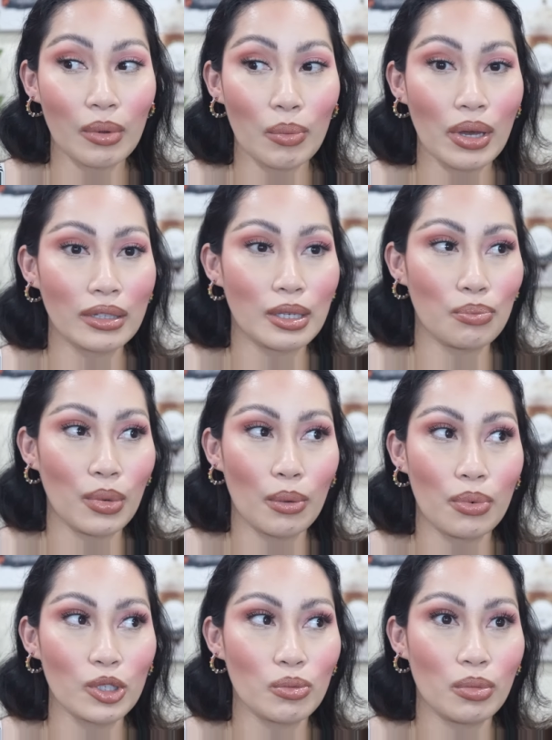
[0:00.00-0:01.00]
Maybe I dip my
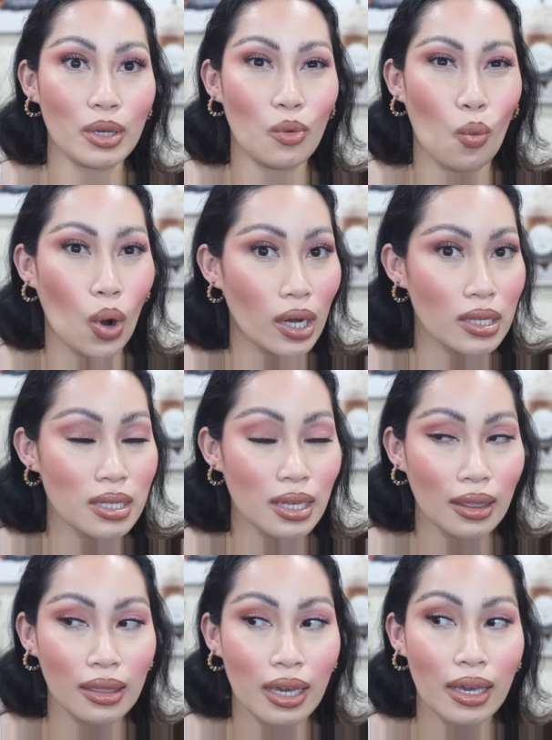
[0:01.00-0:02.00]
brush maybe once, I
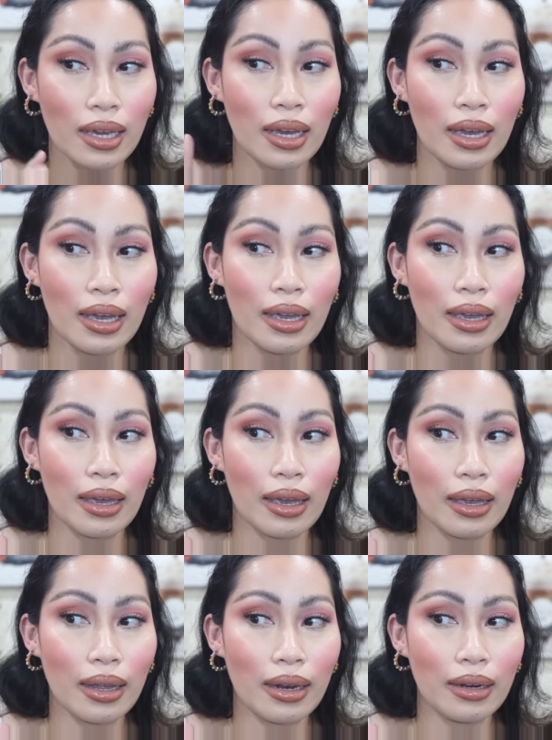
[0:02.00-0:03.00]
think,
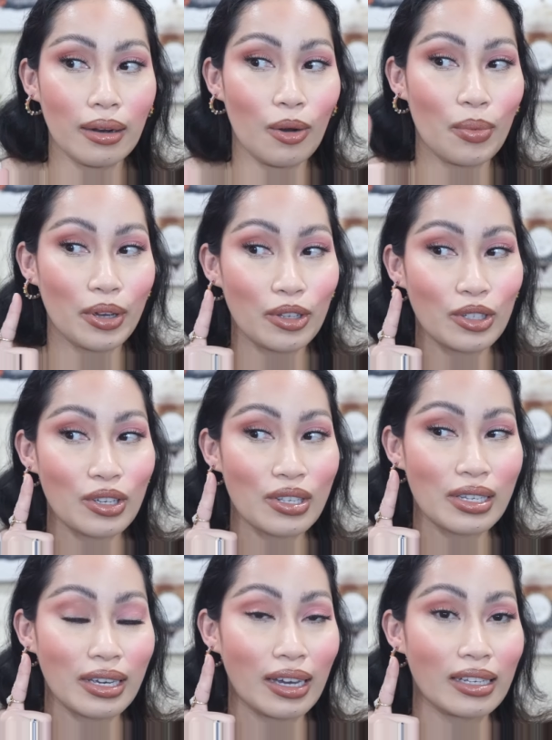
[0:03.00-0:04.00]
and oh my god, you can
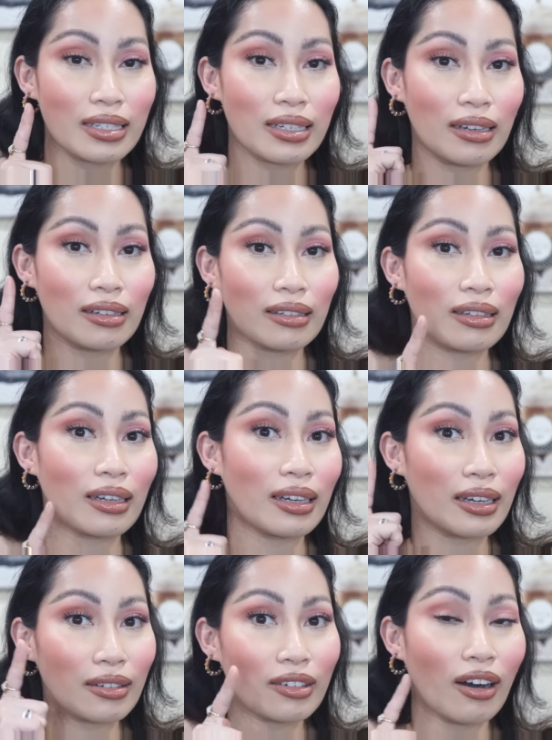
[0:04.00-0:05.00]
see, guys, a
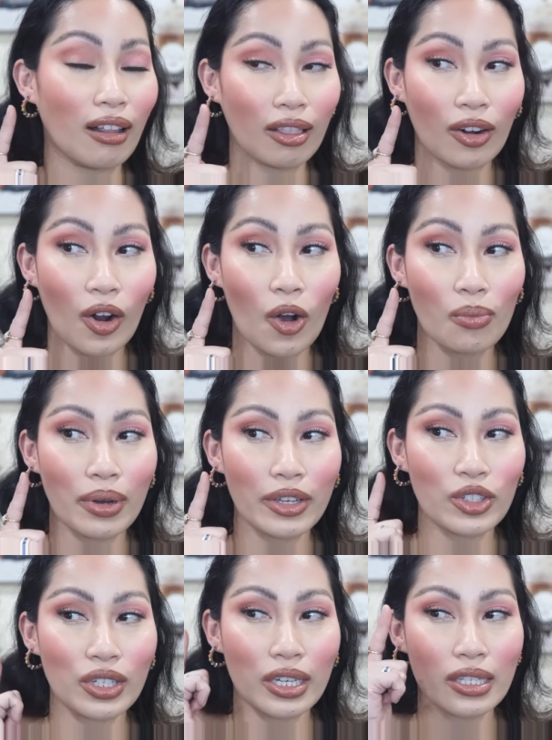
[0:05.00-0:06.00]
lot of color on my
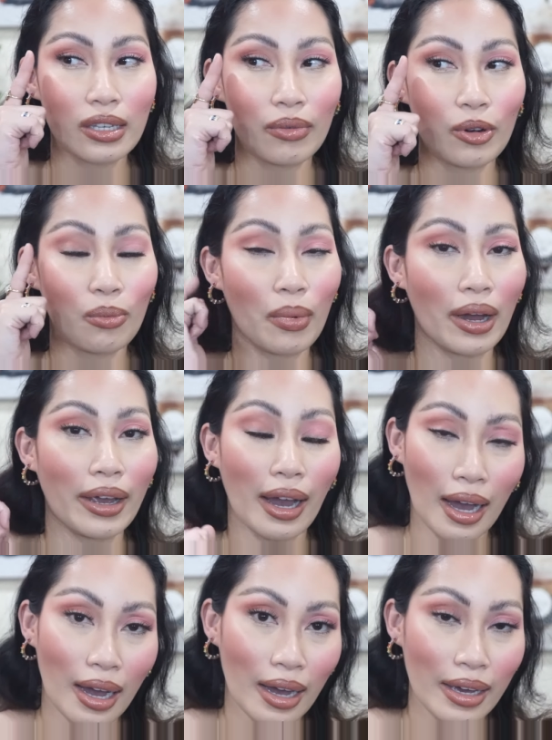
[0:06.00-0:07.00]
cheeks, even on my
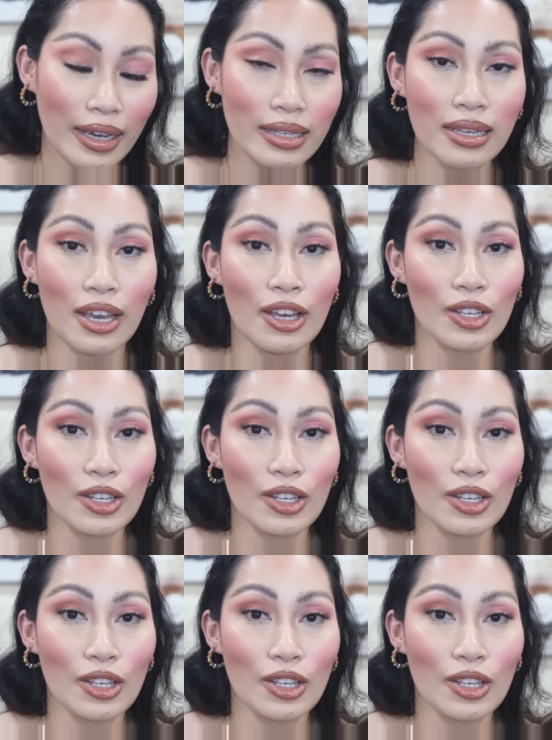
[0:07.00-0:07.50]
eyes.